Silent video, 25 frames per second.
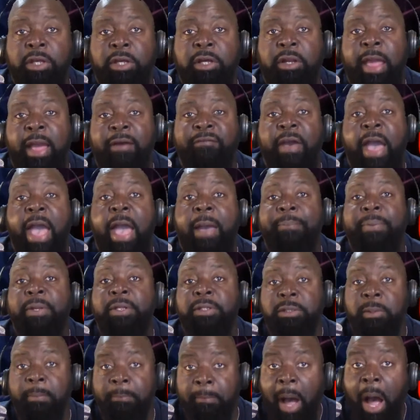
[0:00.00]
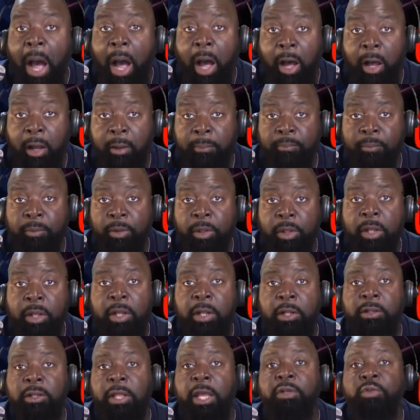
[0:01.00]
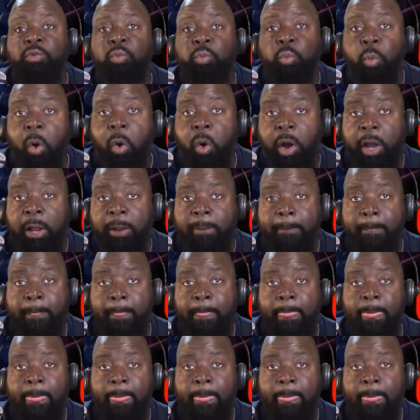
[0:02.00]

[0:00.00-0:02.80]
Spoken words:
could have happened to mom. That's one.